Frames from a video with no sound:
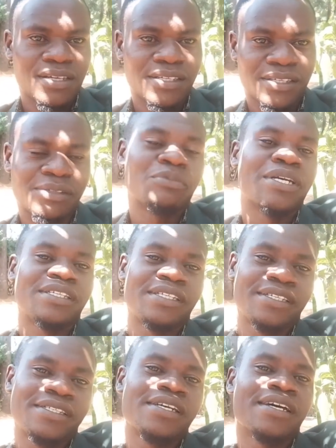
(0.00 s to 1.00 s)
She's my
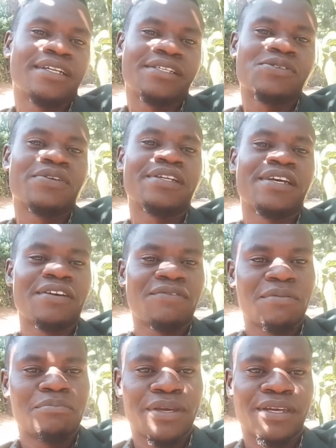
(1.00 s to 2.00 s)
sister and she'll
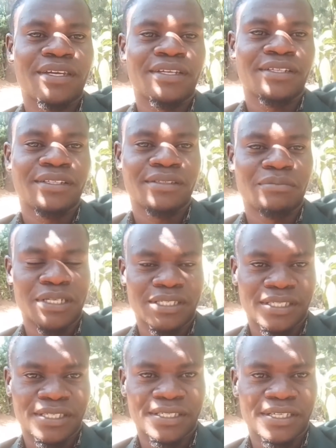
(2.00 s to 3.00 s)
ever be my
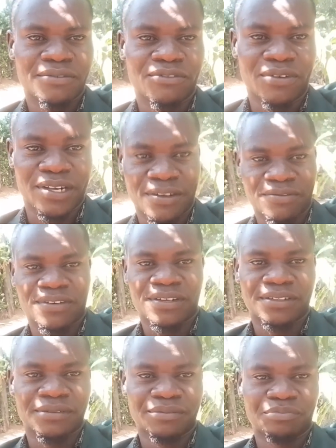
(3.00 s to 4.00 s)
sister forever,
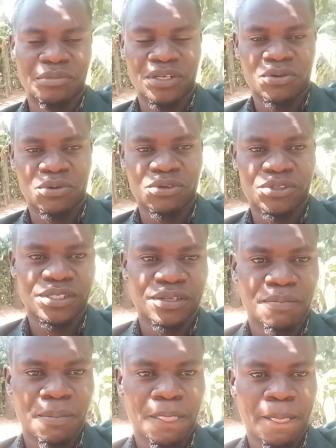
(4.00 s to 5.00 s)
because
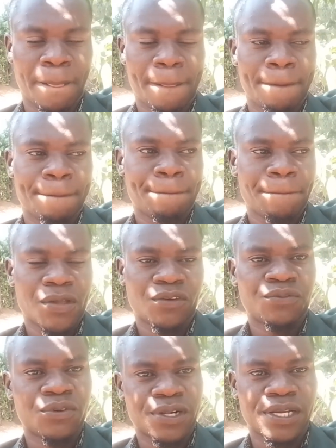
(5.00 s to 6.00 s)

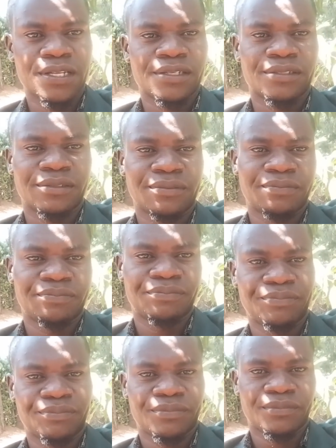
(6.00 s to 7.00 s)
for real,
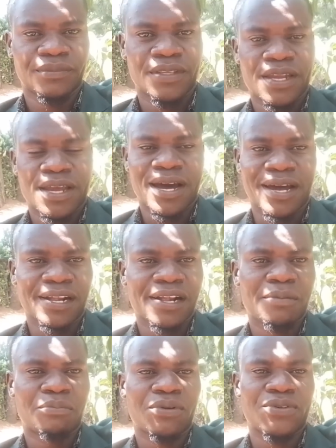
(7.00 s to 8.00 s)
I
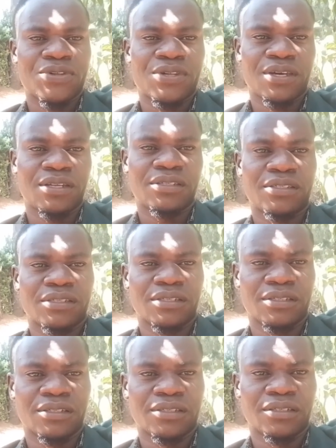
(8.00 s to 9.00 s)
really appreciate
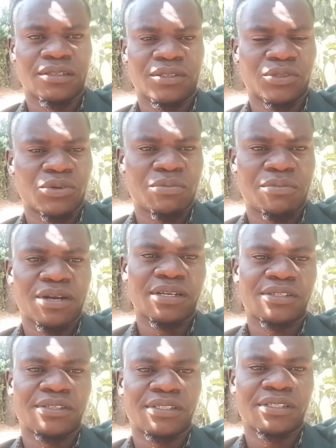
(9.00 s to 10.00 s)
so
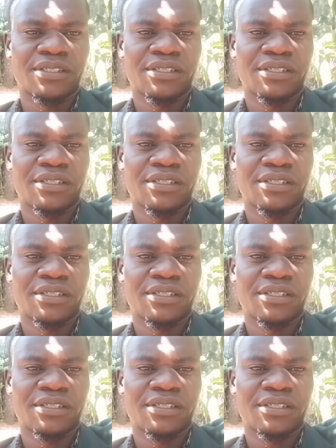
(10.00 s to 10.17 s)
much.